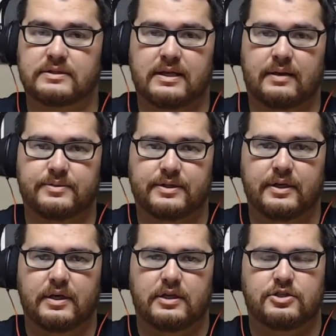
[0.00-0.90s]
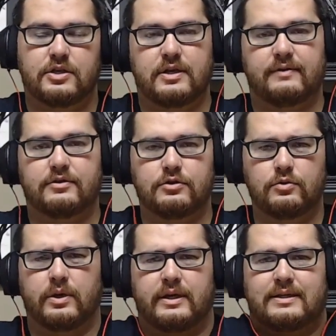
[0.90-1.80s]
stops. So you have to do
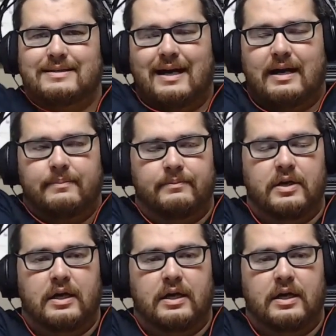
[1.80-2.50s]
one at a time.